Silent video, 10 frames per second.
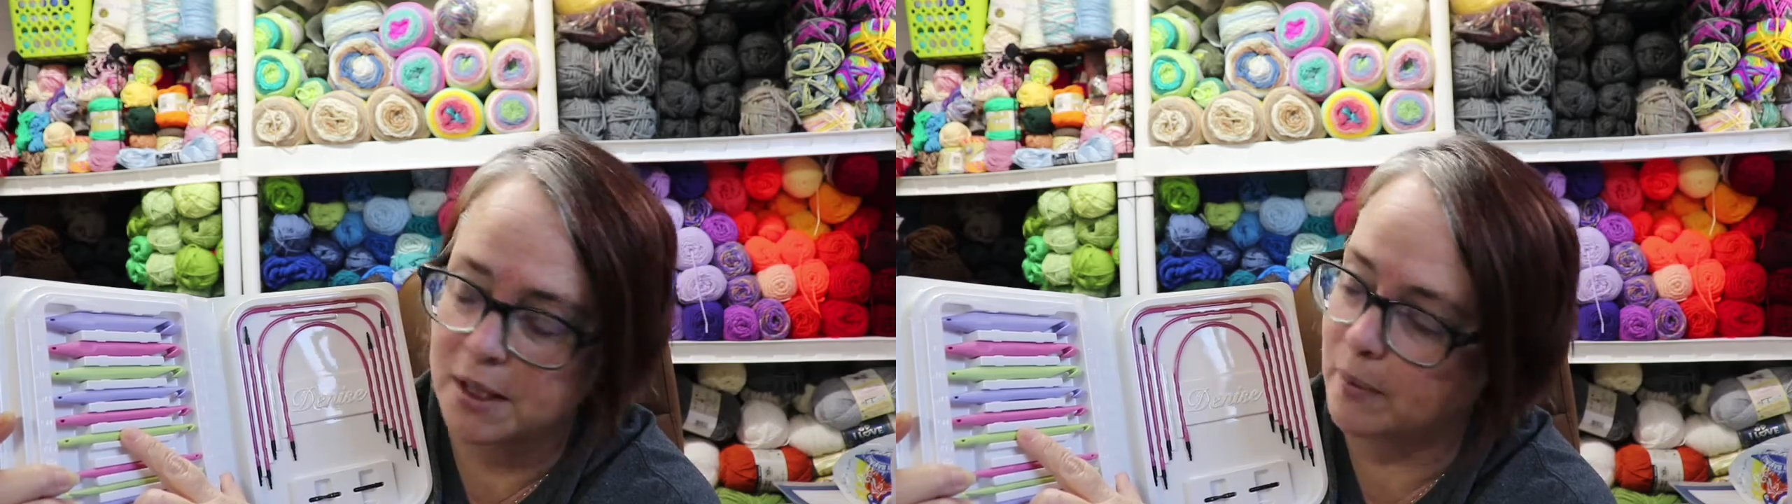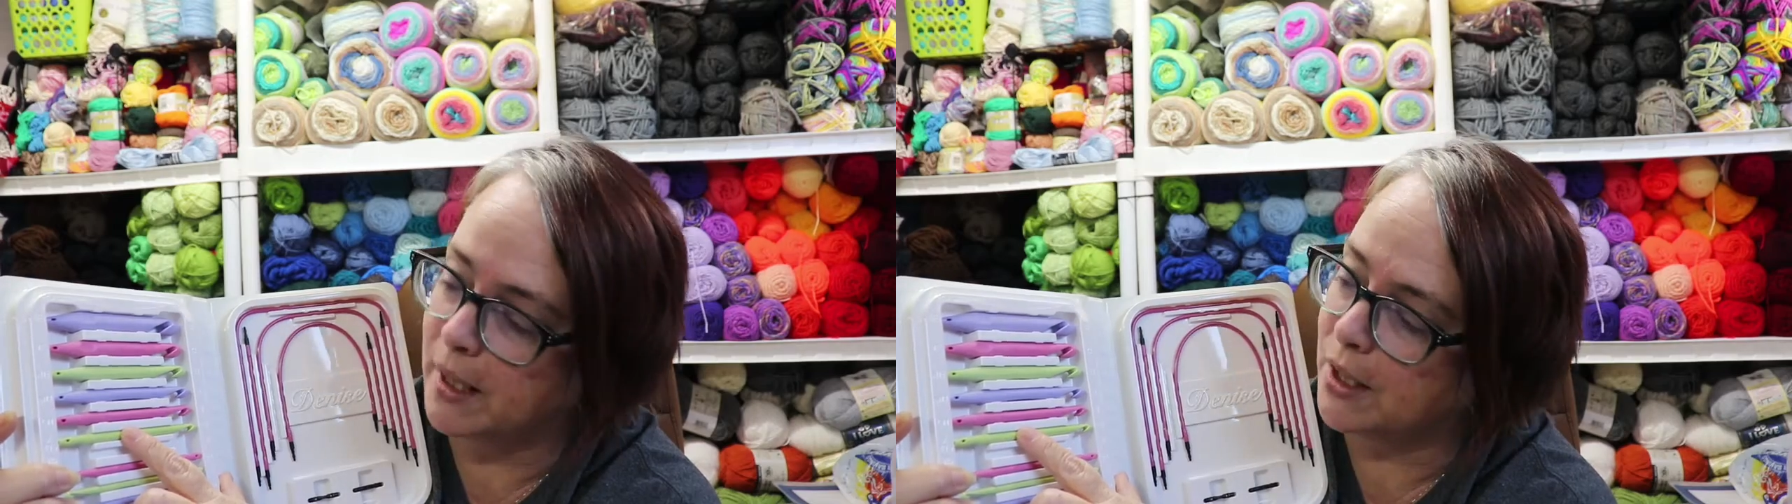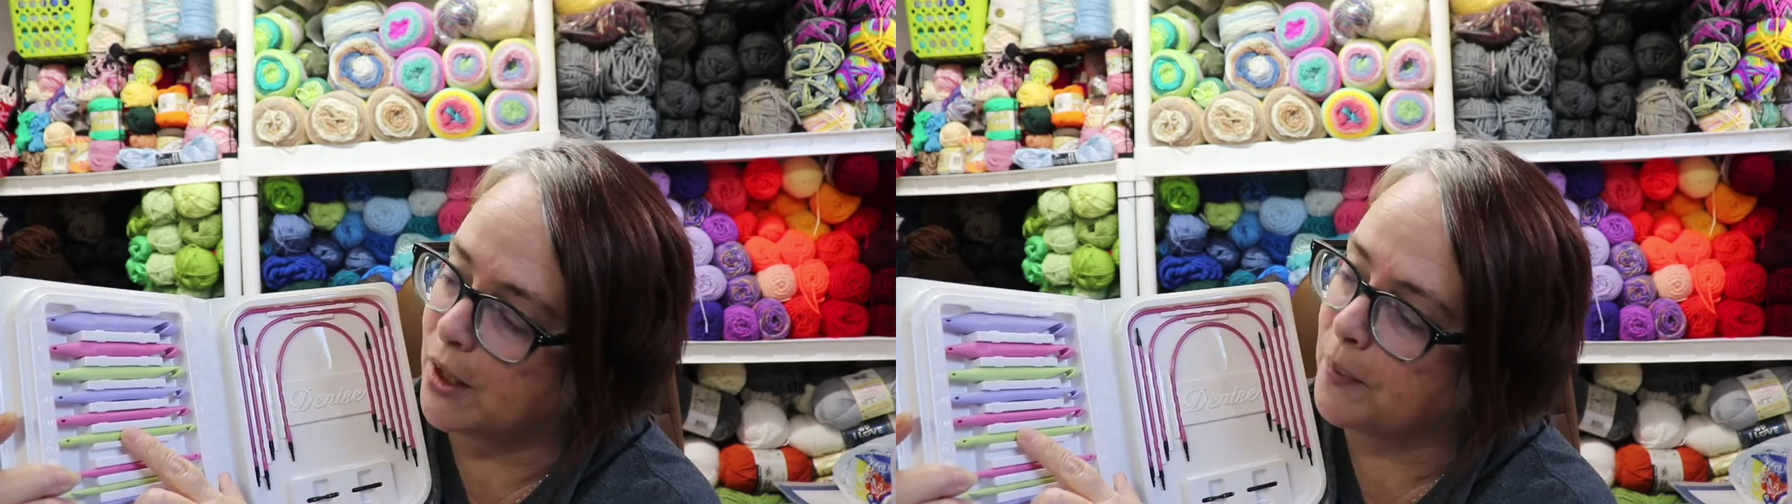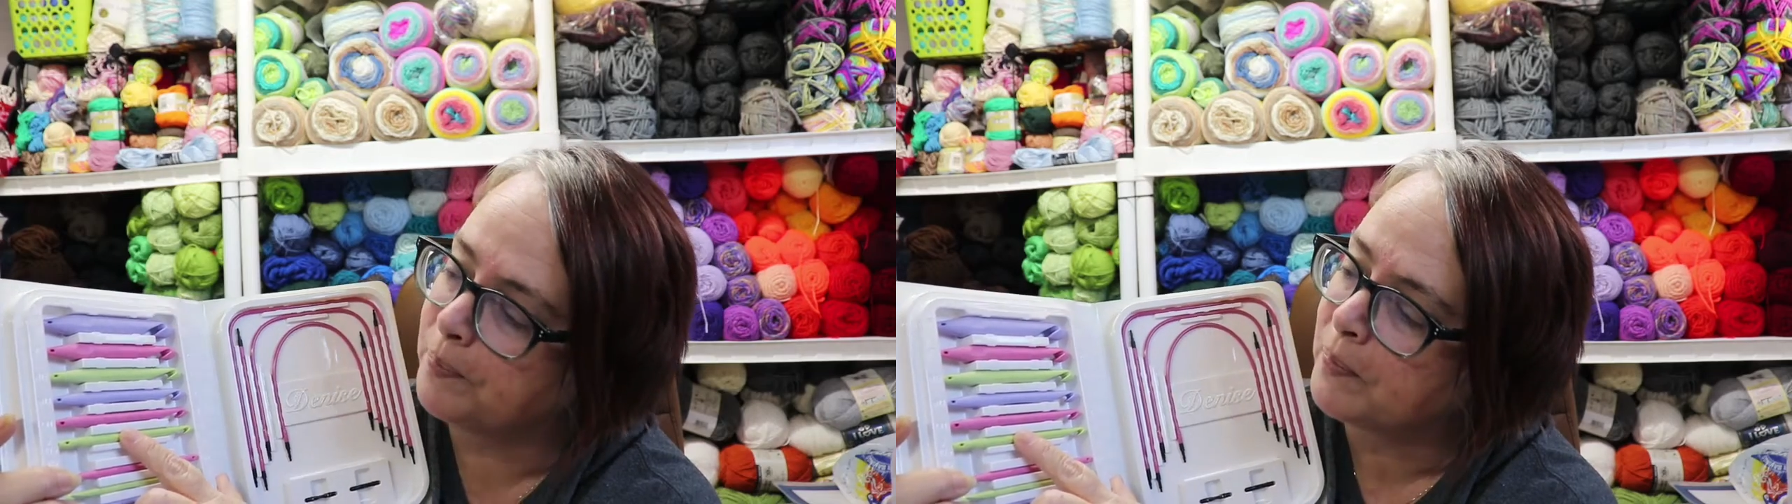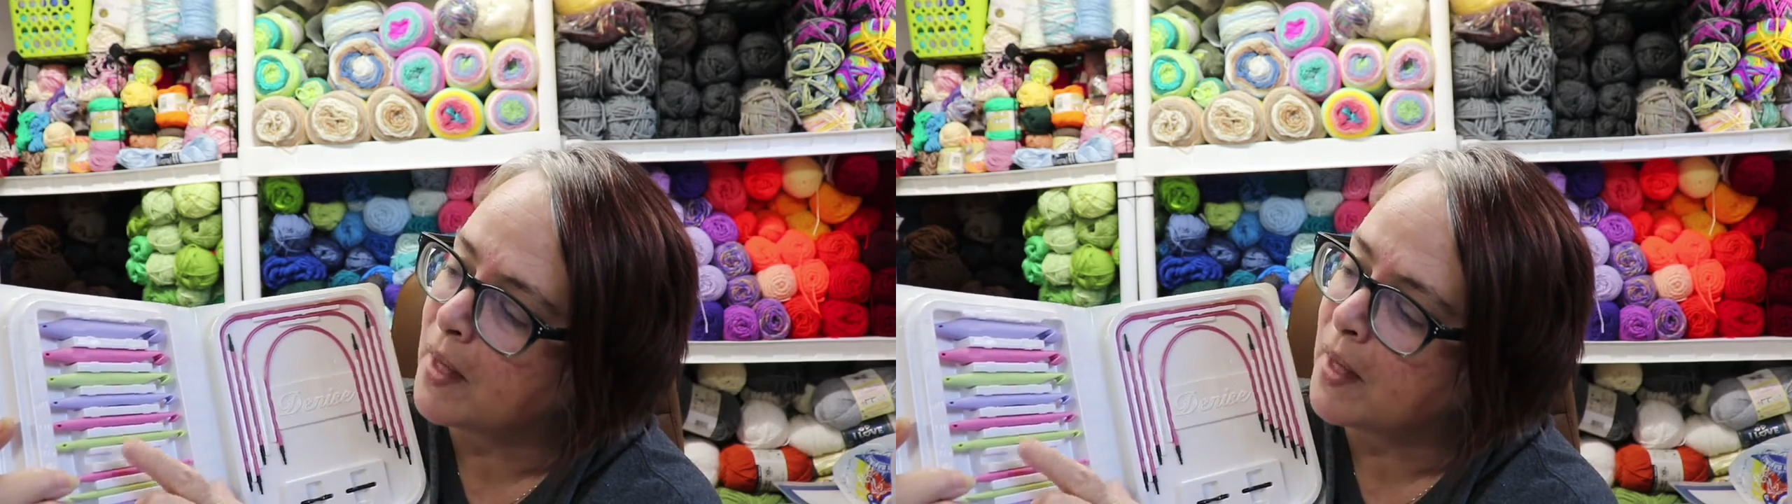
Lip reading: millimeter.